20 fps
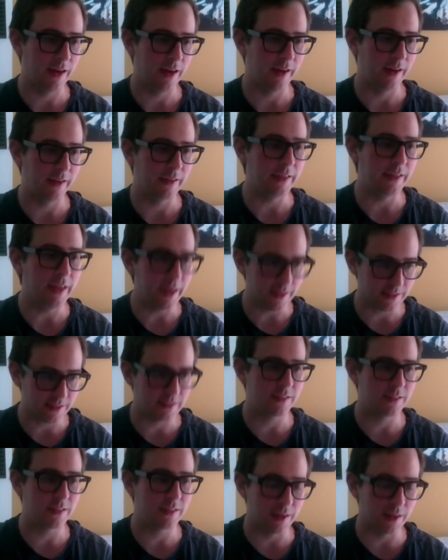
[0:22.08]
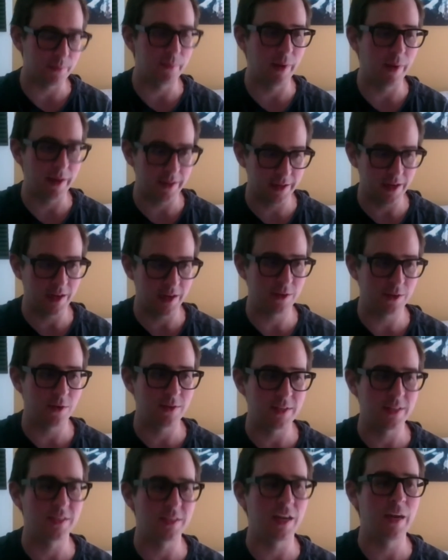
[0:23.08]
yet the kind of
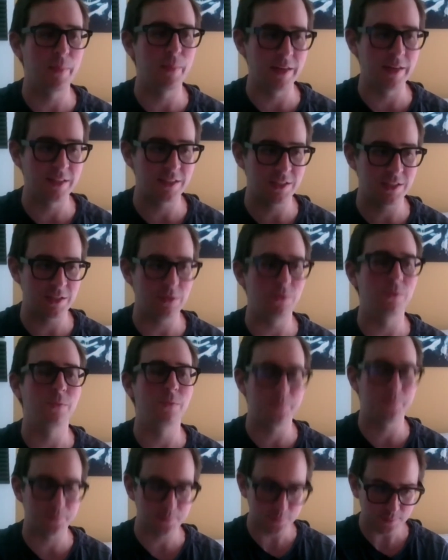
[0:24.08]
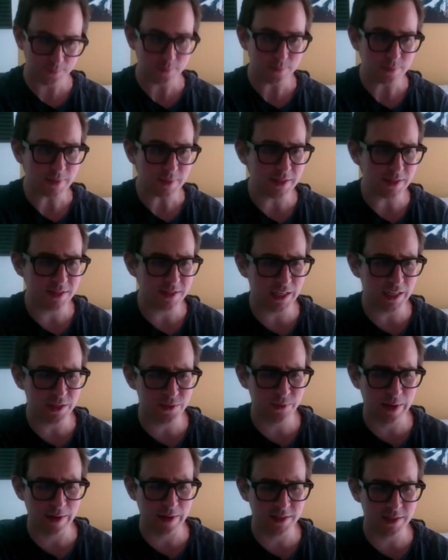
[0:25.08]
content I make still sticks
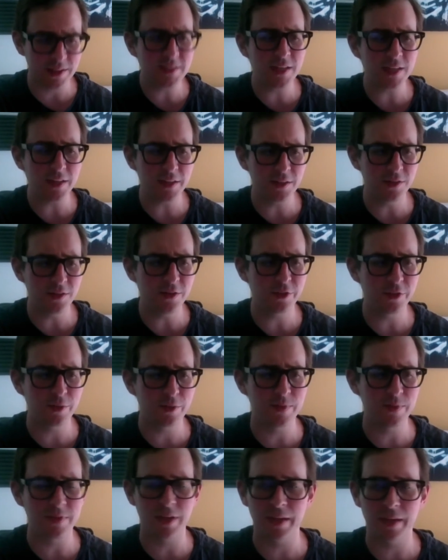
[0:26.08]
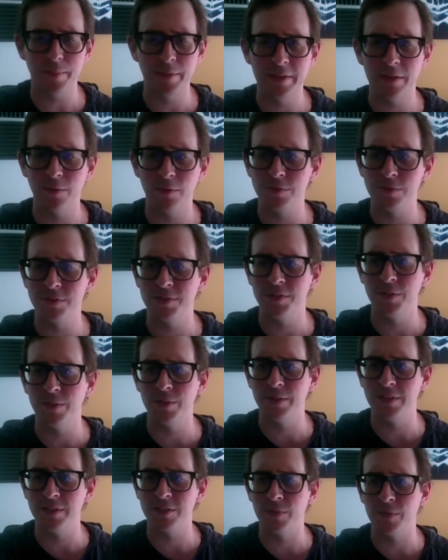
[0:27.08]
around. There's other YouTubers like me that also do it
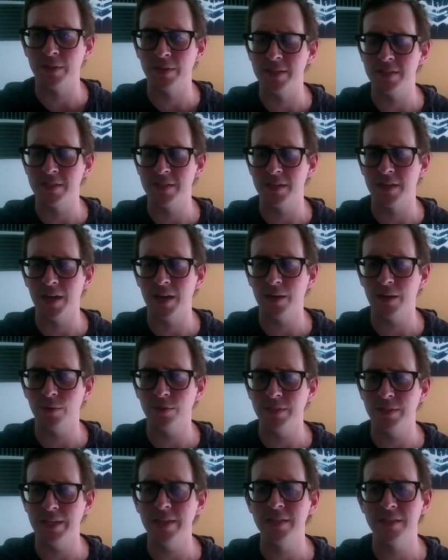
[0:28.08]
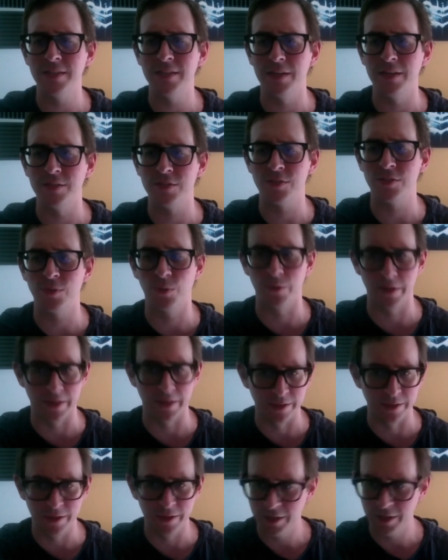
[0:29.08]
this way. There's a guy called the Internet
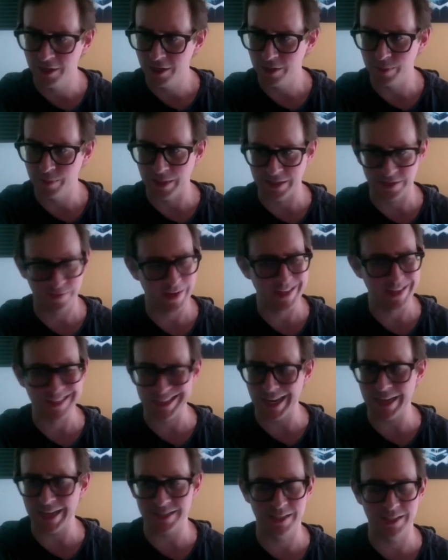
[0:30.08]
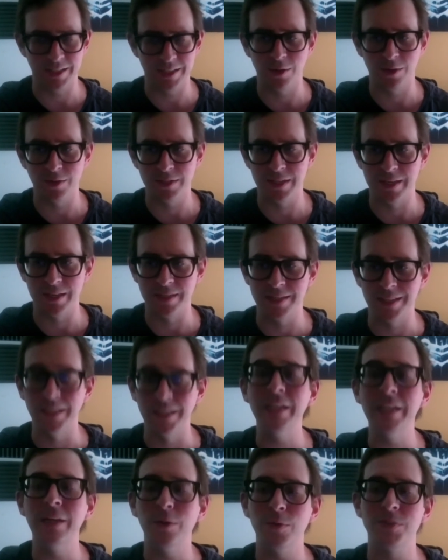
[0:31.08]
Historian who makes fantastic content, and
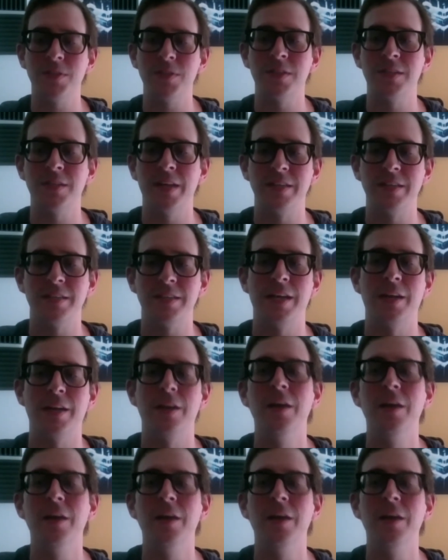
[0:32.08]
he also takes like